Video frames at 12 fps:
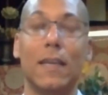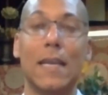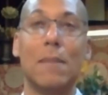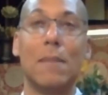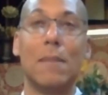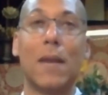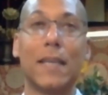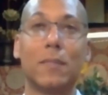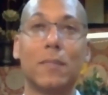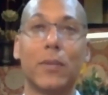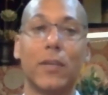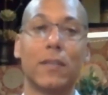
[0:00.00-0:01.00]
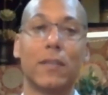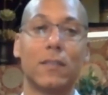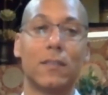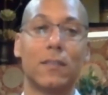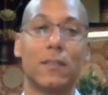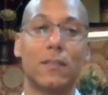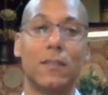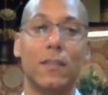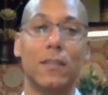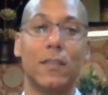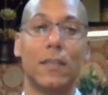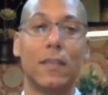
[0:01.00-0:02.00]
in my experience,
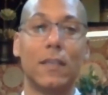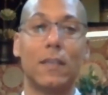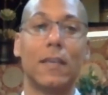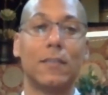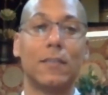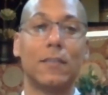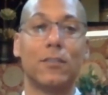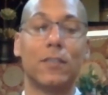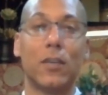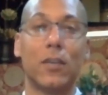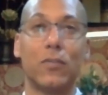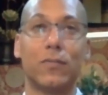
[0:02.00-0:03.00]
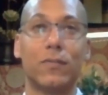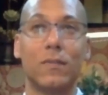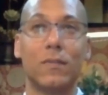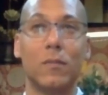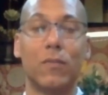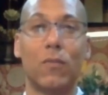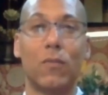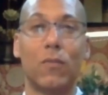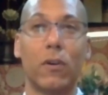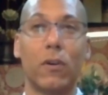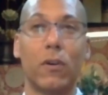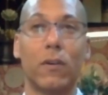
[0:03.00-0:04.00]
you can catch yourself
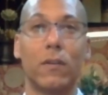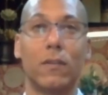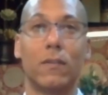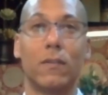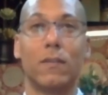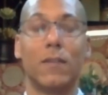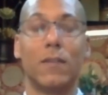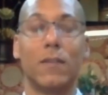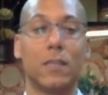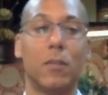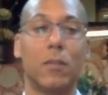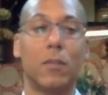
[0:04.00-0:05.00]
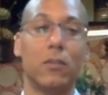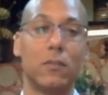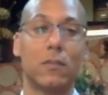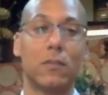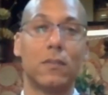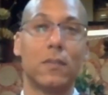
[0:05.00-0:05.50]
before it explodes.